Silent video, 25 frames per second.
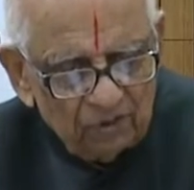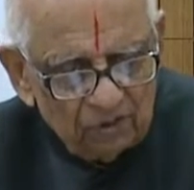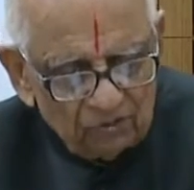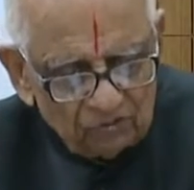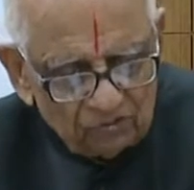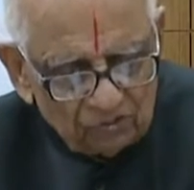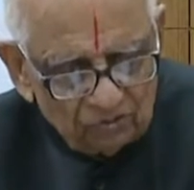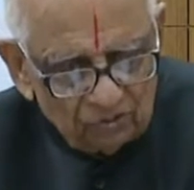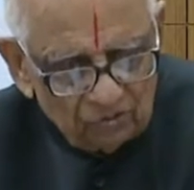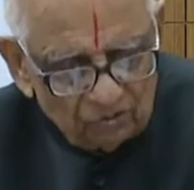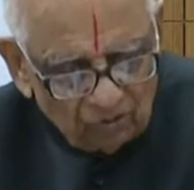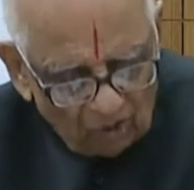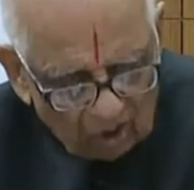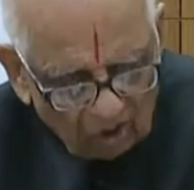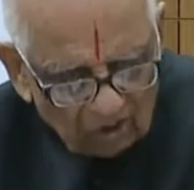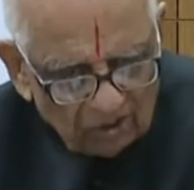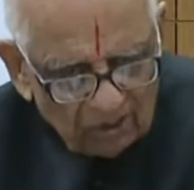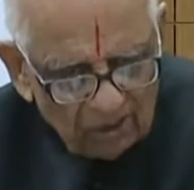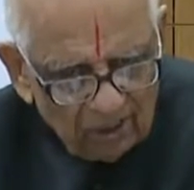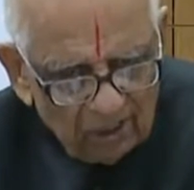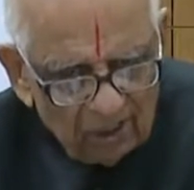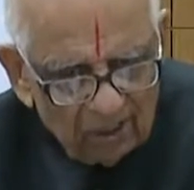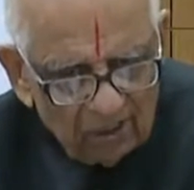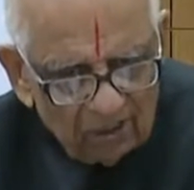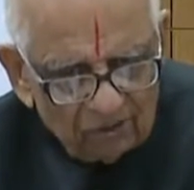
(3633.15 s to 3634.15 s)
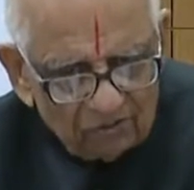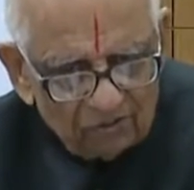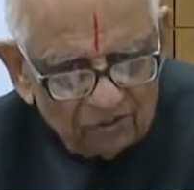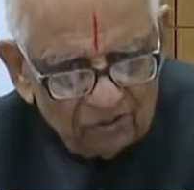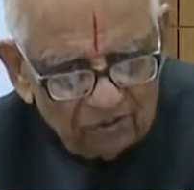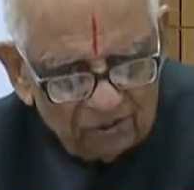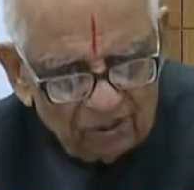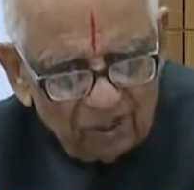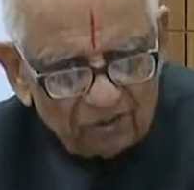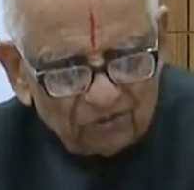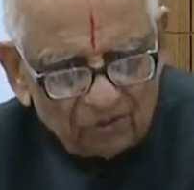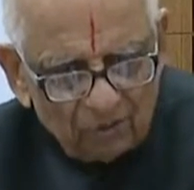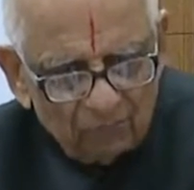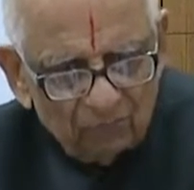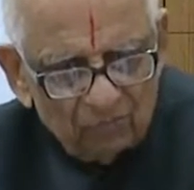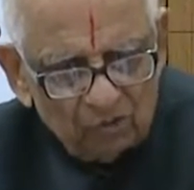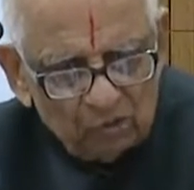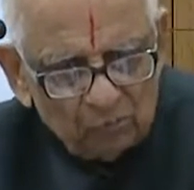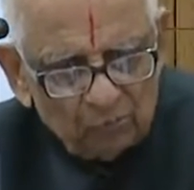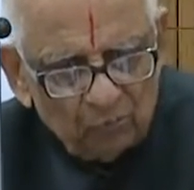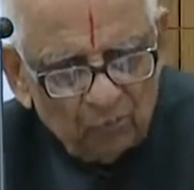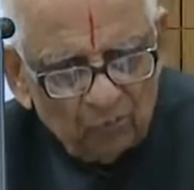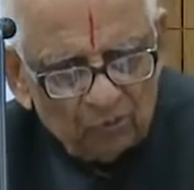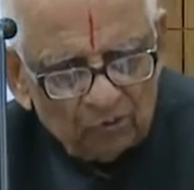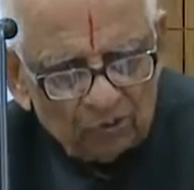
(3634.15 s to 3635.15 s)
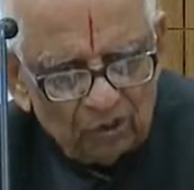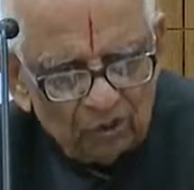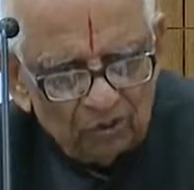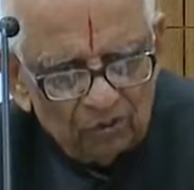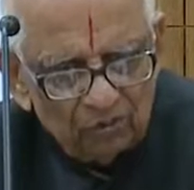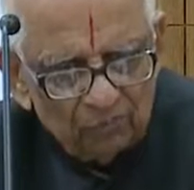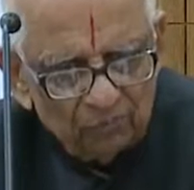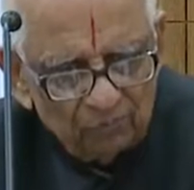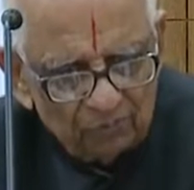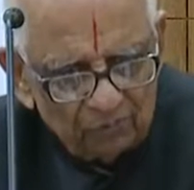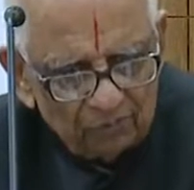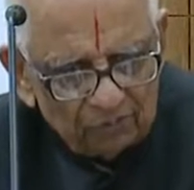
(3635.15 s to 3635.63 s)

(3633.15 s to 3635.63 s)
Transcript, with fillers: his daughter, there's some dispute,